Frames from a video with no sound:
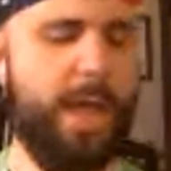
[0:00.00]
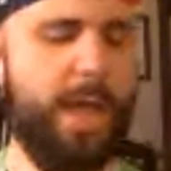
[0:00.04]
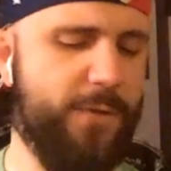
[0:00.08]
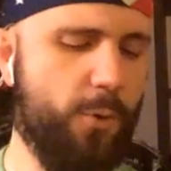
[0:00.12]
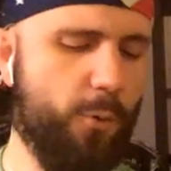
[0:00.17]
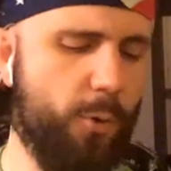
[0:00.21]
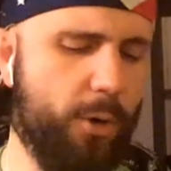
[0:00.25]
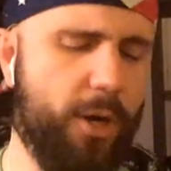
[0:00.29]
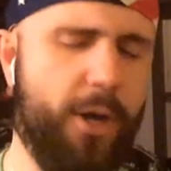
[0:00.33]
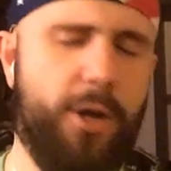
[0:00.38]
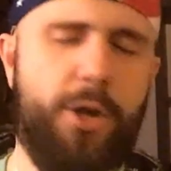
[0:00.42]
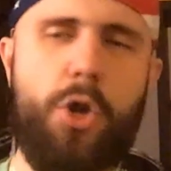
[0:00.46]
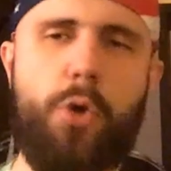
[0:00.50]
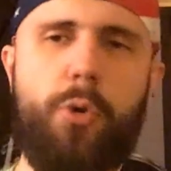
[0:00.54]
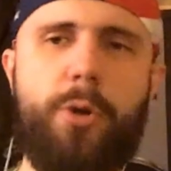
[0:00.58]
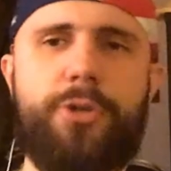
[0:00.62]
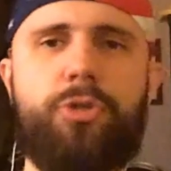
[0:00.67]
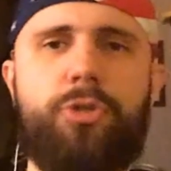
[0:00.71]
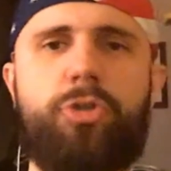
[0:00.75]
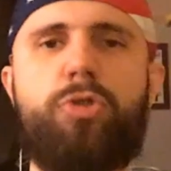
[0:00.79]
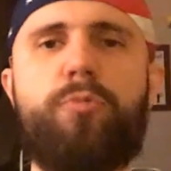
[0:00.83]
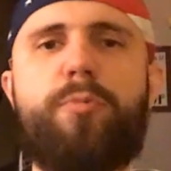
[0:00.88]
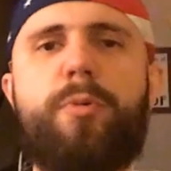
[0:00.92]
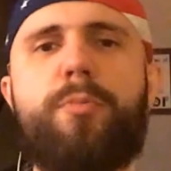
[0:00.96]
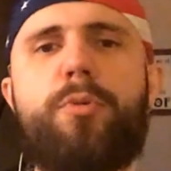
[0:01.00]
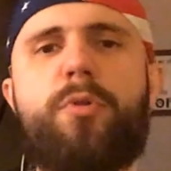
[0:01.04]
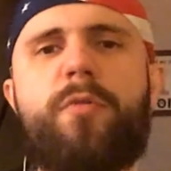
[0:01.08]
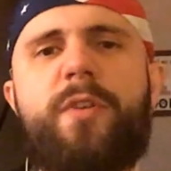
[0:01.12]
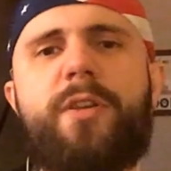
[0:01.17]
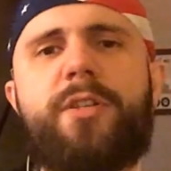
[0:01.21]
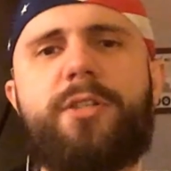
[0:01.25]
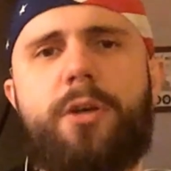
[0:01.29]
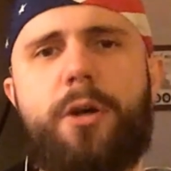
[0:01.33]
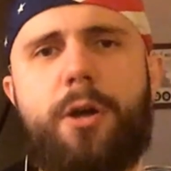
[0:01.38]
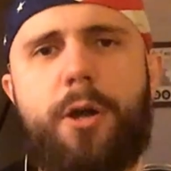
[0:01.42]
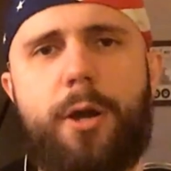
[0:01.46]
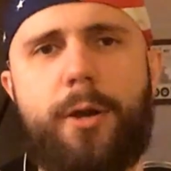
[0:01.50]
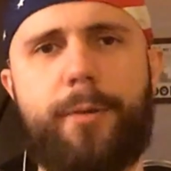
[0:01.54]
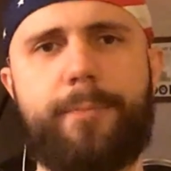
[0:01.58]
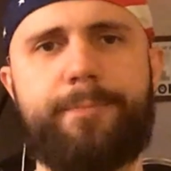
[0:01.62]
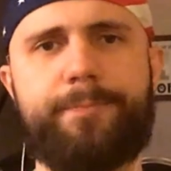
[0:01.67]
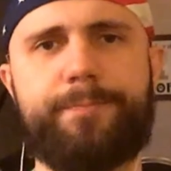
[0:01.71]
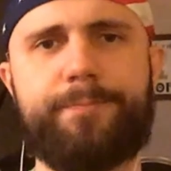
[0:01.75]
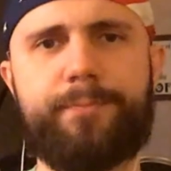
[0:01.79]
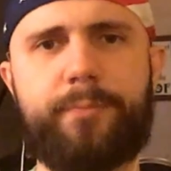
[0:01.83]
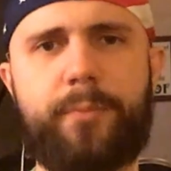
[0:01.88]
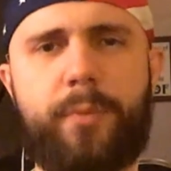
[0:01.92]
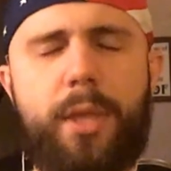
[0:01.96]
you want to know what stupid movies are,
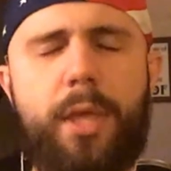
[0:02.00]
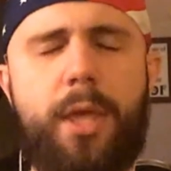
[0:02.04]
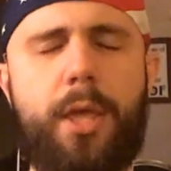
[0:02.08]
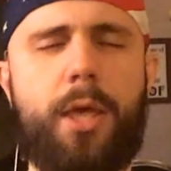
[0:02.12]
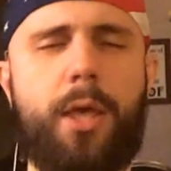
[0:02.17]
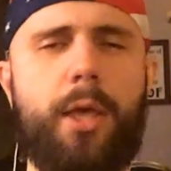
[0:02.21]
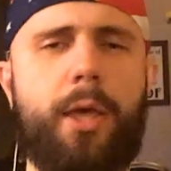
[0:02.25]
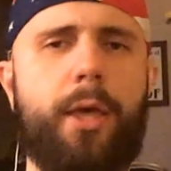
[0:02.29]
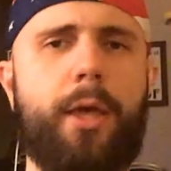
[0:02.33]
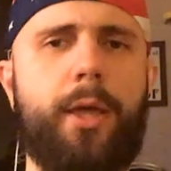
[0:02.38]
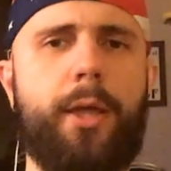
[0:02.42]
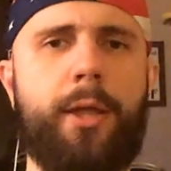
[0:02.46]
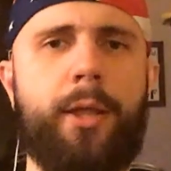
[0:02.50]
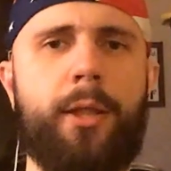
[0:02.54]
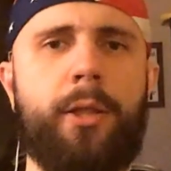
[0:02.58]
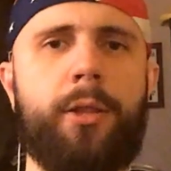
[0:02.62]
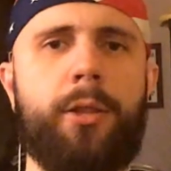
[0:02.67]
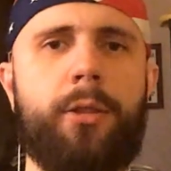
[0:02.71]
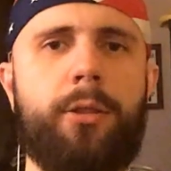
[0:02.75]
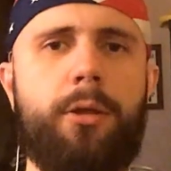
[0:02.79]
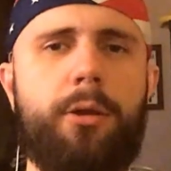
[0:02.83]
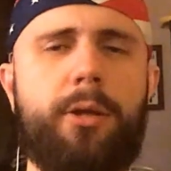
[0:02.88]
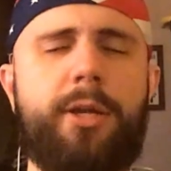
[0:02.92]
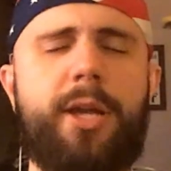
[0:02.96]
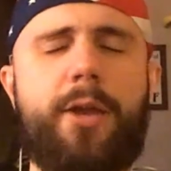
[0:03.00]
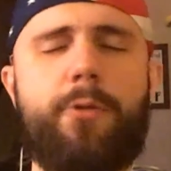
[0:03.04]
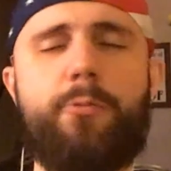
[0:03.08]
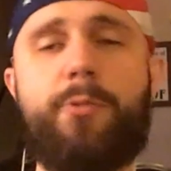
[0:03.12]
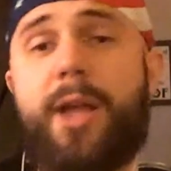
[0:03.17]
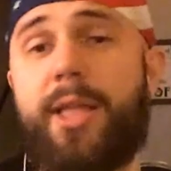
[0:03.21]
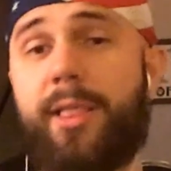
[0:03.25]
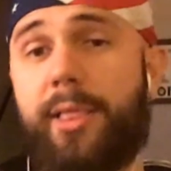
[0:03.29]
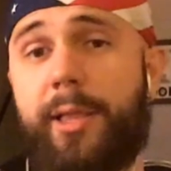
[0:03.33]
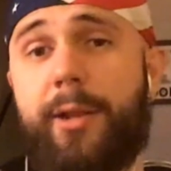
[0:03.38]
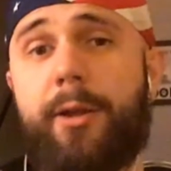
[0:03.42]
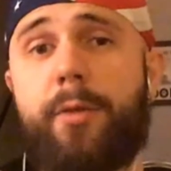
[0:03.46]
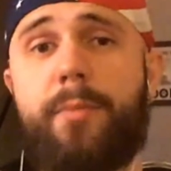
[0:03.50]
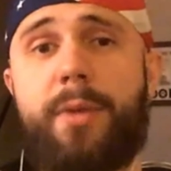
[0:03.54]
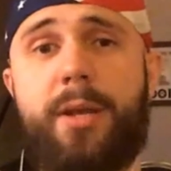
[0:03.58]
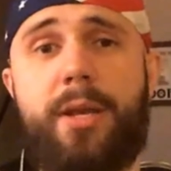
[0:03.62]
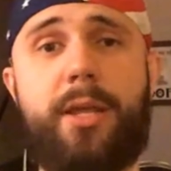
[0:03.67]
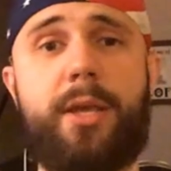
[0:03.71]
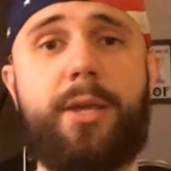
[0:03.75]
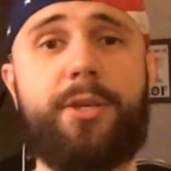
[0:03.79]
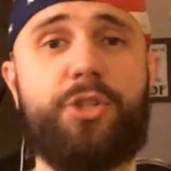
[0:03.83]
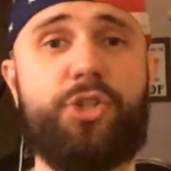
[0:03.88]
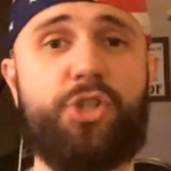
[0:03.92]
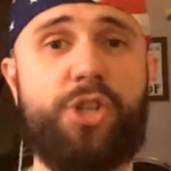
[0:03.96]
look at Red Letter
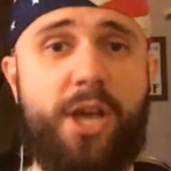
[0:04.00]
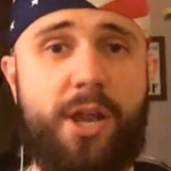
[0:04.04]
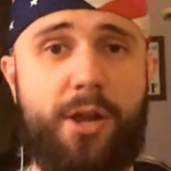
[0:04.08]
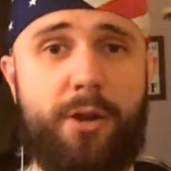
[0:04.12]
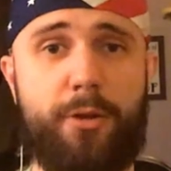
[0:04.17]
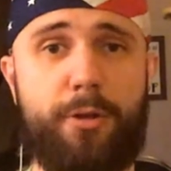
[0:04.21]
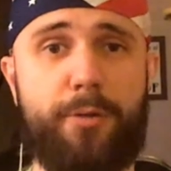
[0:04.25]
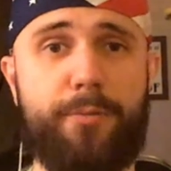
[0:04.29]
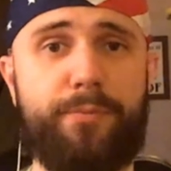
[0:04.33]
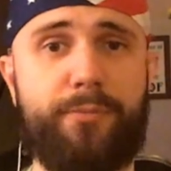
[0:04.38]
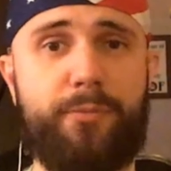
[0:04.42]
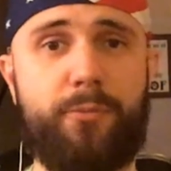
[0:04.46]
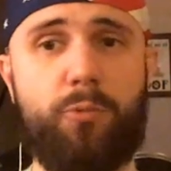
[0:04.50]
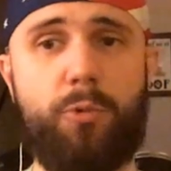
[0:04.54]
Media's channel.